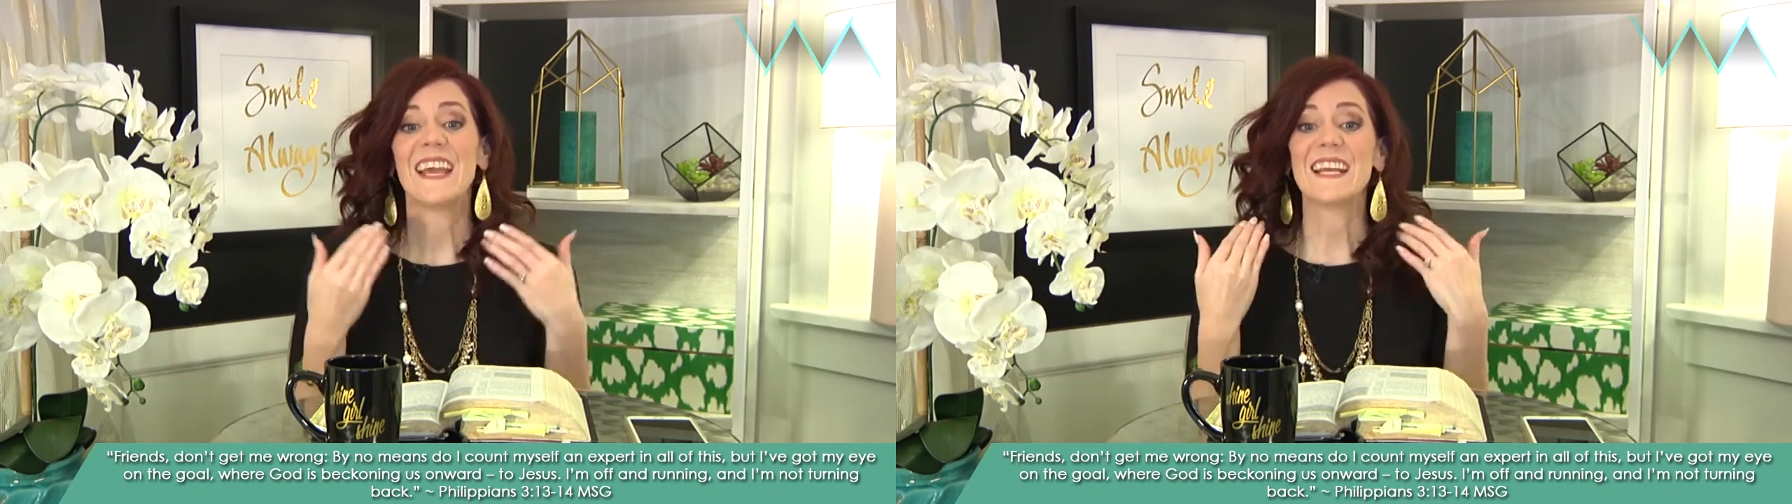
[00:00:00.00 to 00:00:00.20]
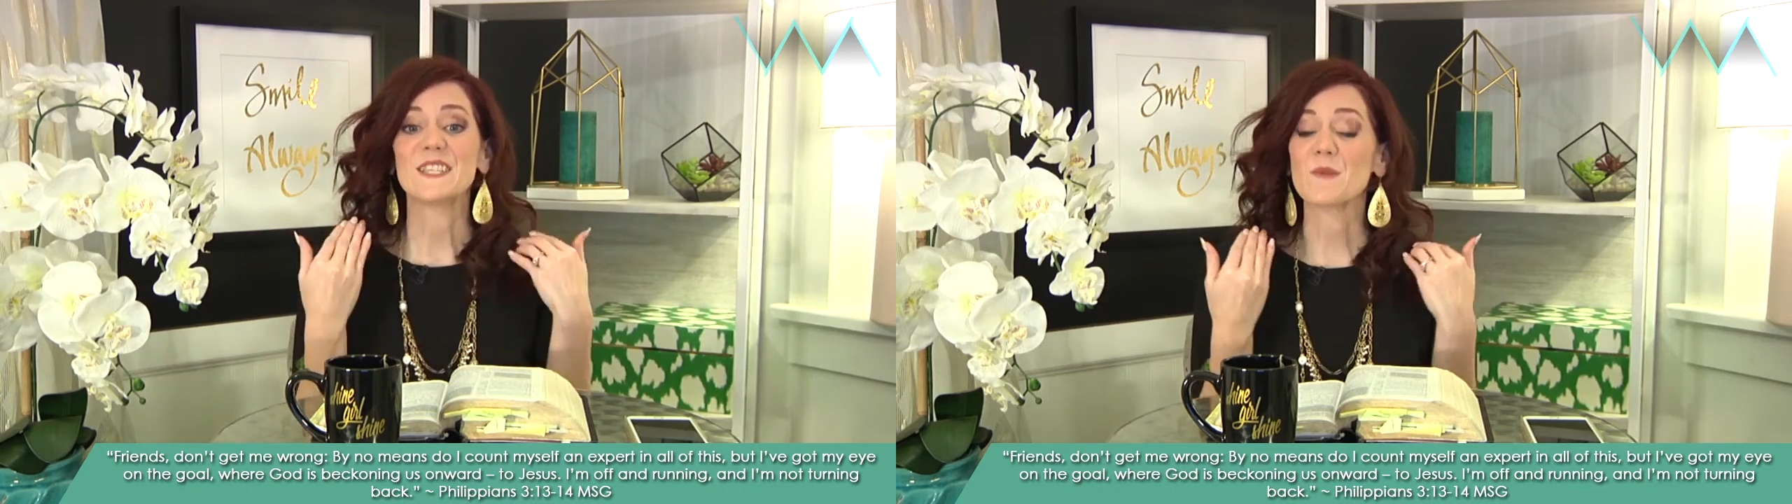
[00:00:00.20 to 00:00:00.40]

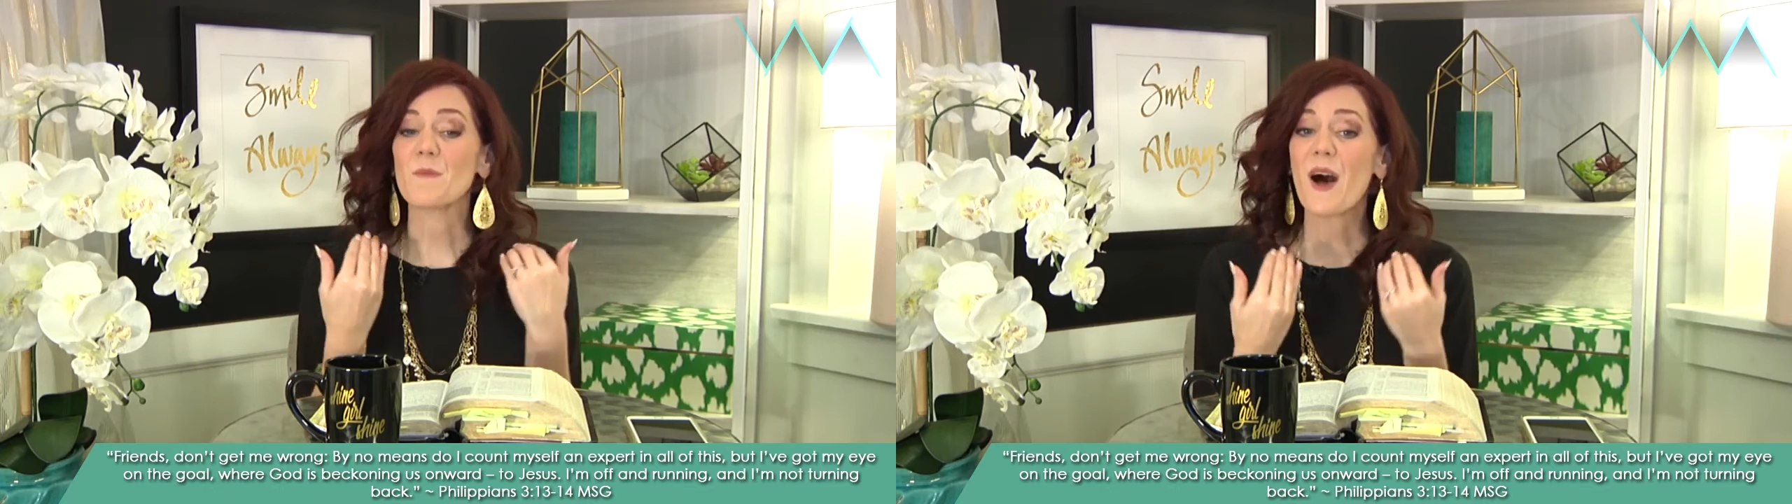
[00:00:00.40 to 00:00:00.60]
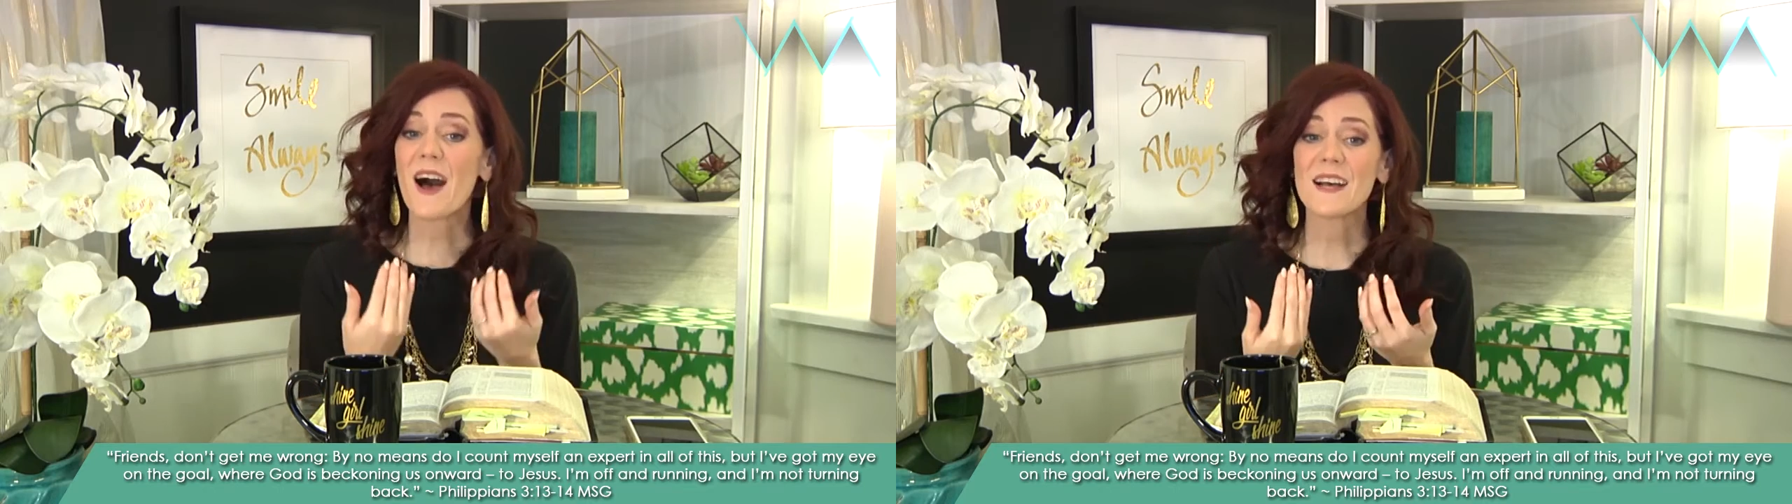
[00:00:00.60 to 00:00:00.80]
It's
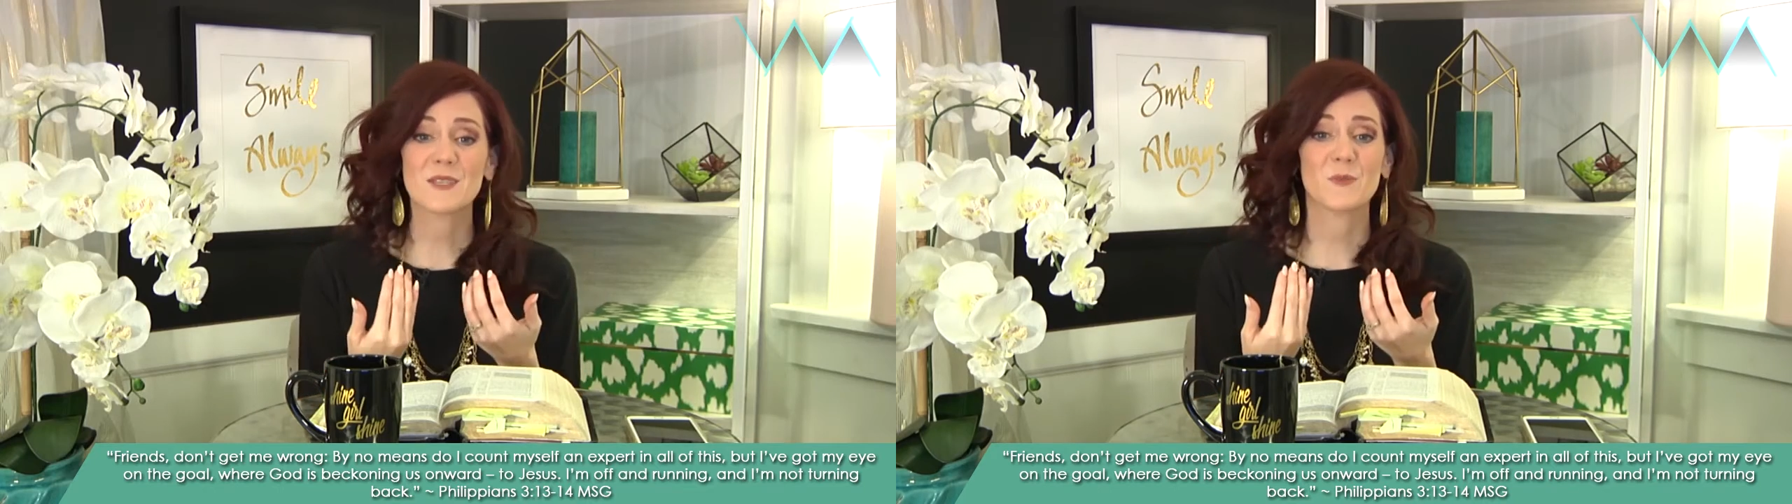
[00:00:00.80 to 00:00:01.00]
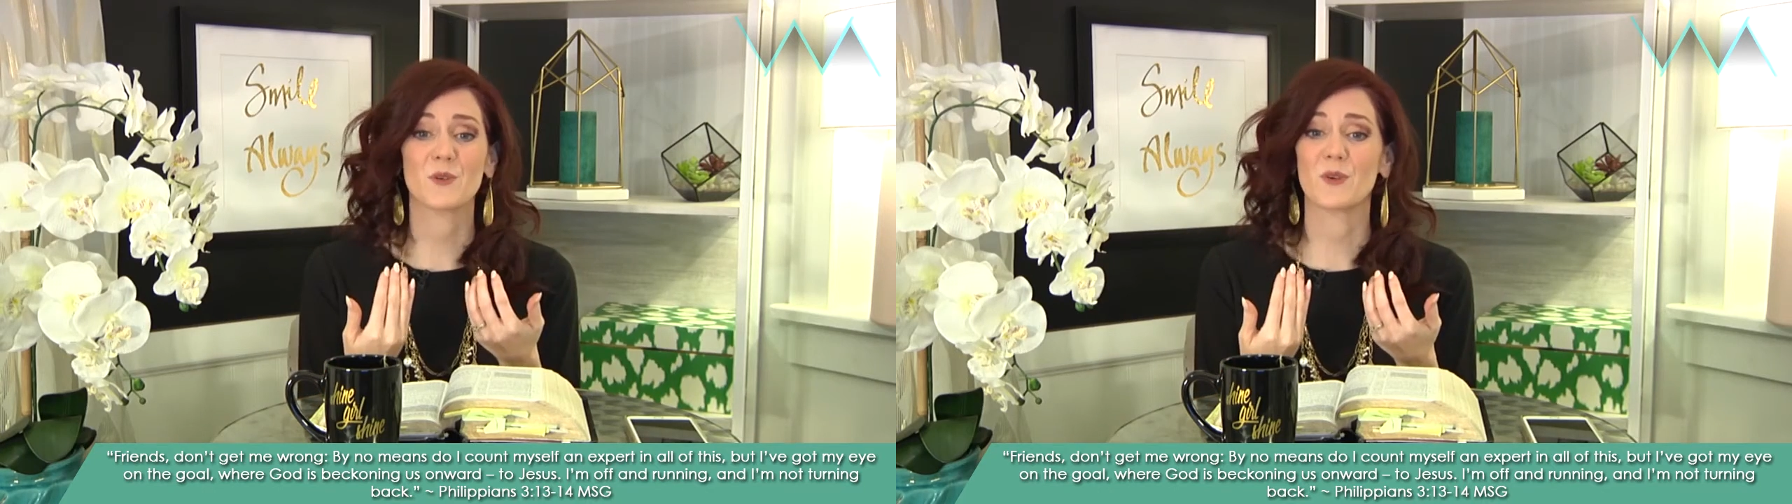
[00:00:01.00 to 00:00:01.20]

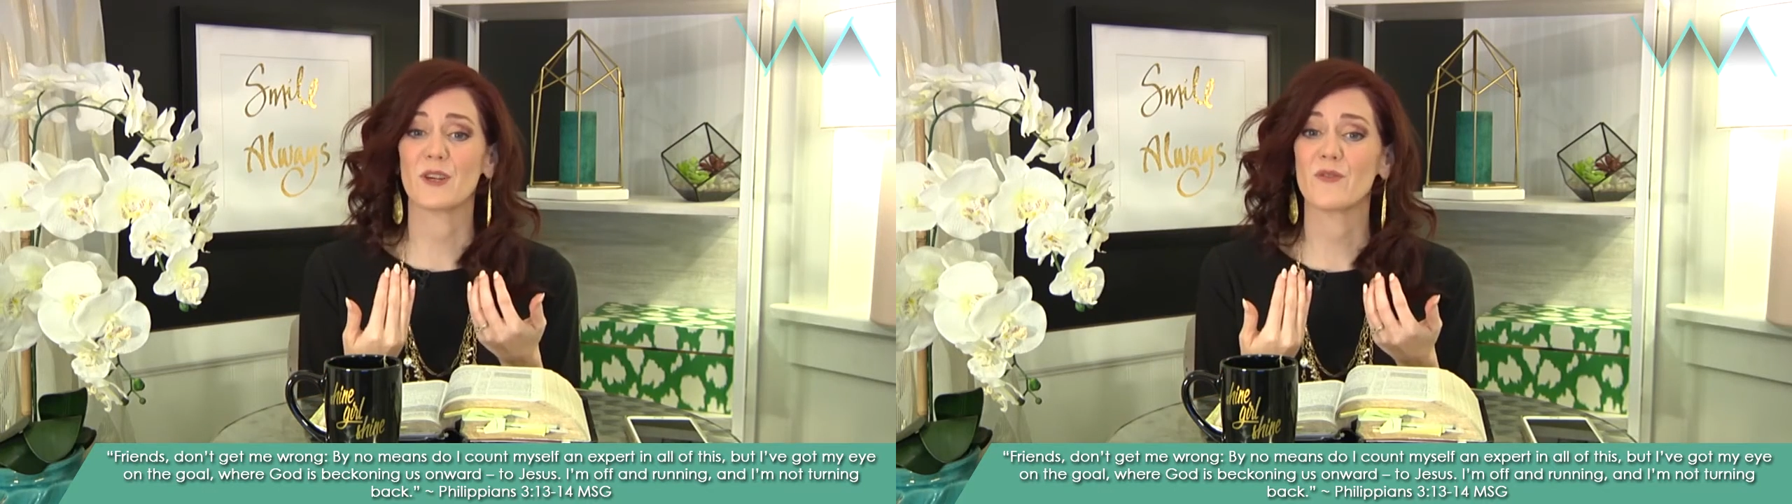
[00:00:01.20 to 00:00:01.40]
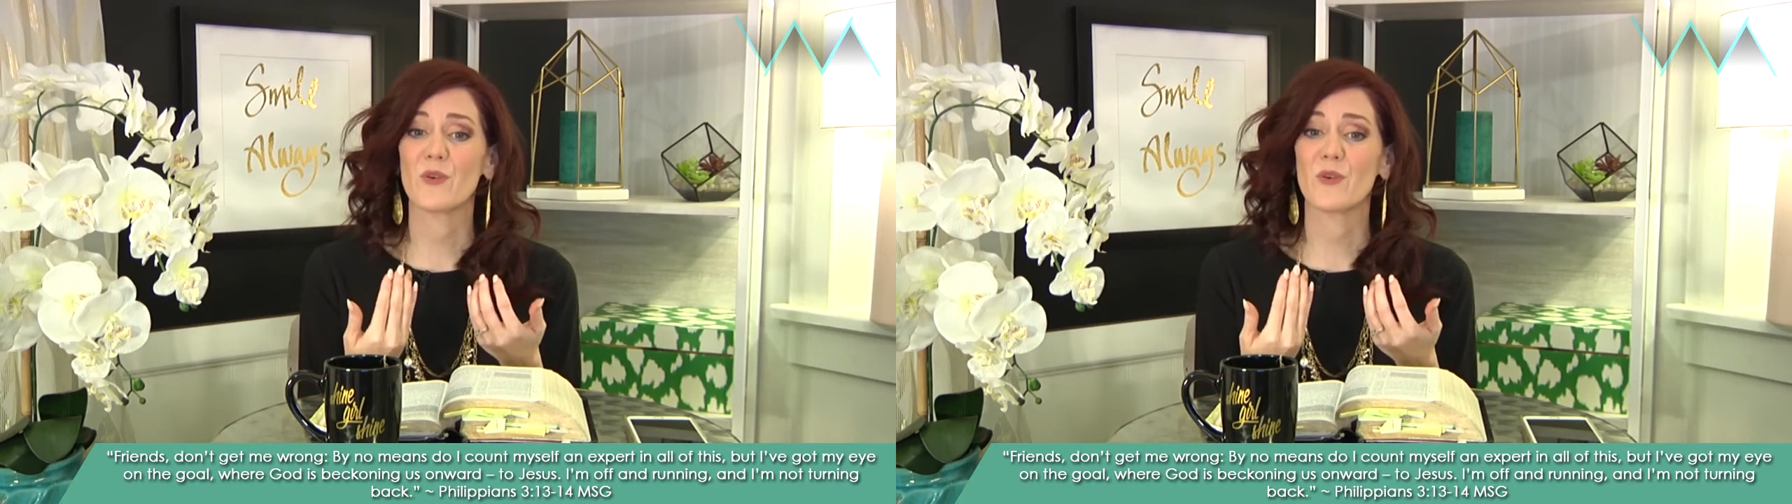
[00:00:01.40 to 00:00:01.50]
impossible to run